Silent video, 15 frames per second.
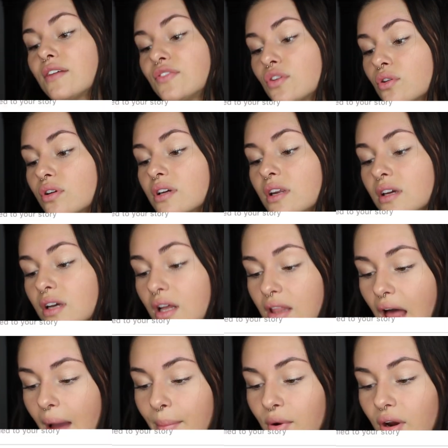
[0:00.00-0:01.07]
If you could
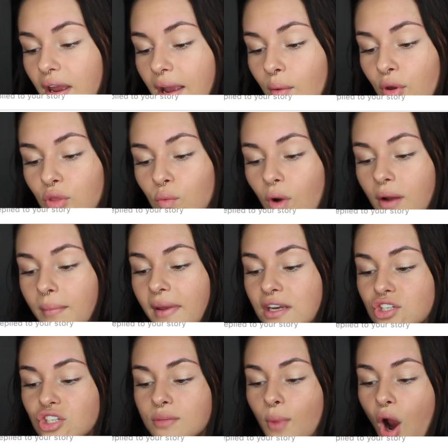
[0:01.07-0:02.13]
collaborate with one
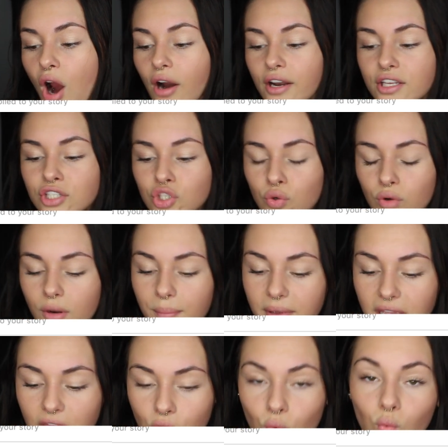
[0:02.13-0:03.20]
mainstream artist, who would it
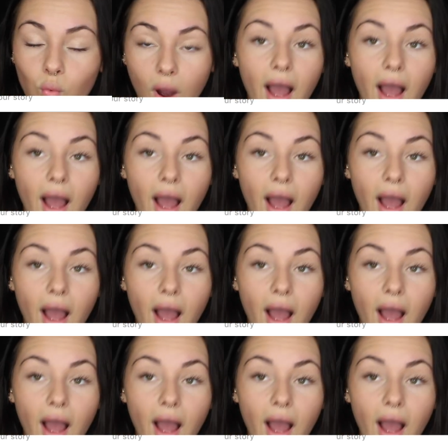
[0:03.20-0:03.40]
be and